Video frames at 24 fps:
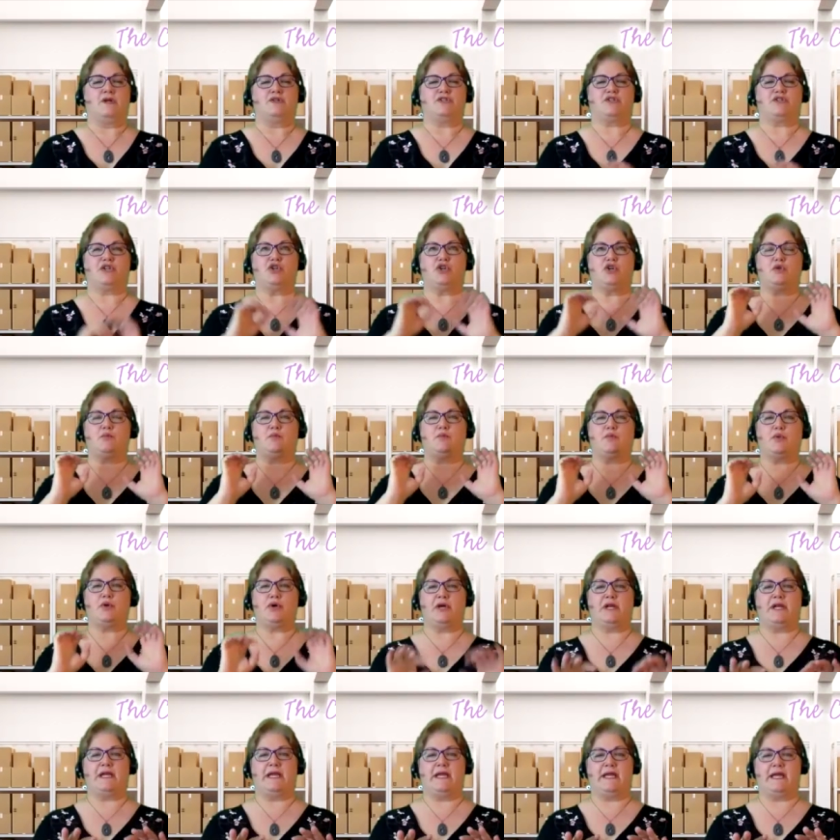to
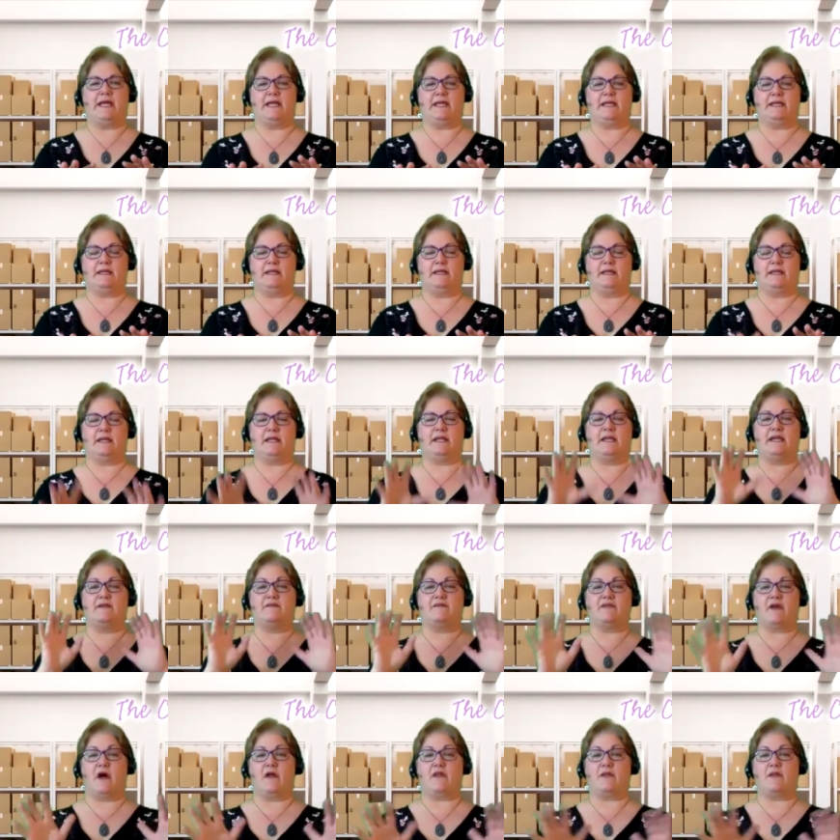put in, leave
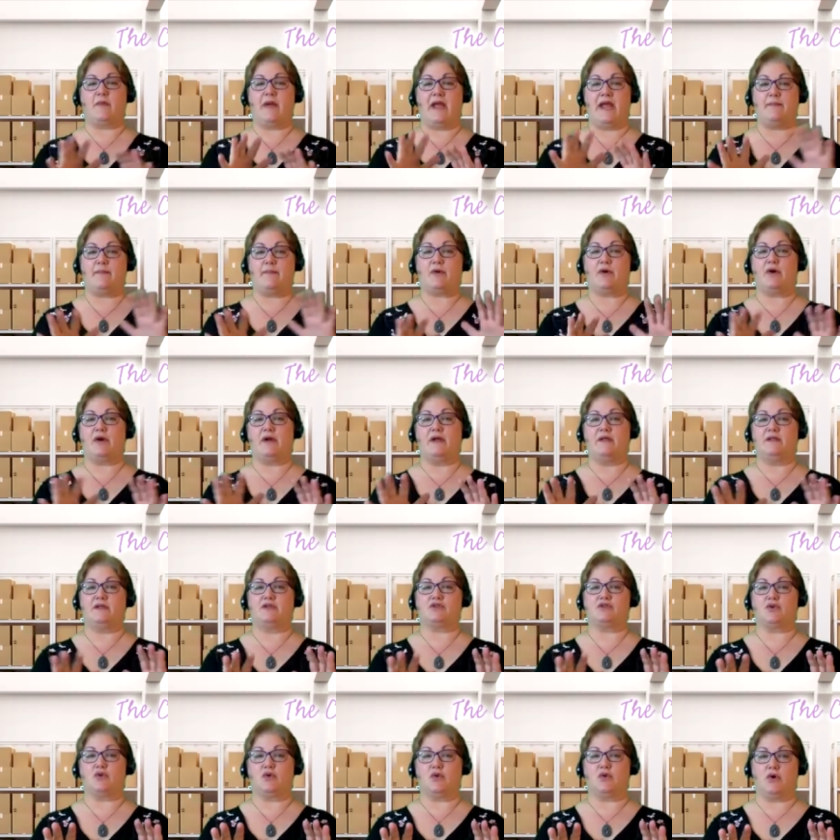all the paper in the
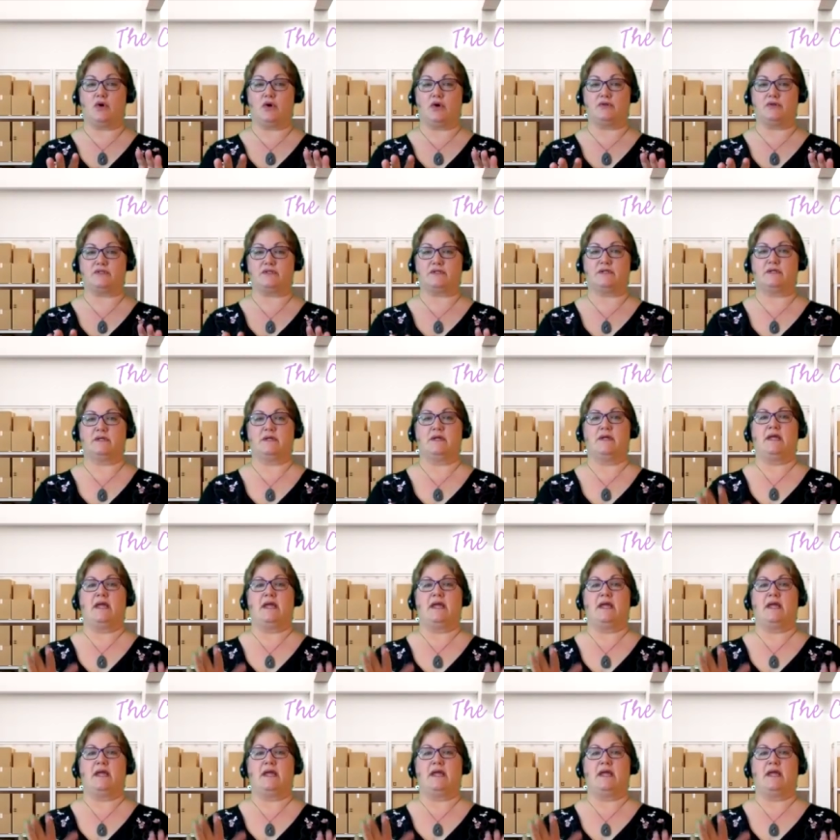drawers,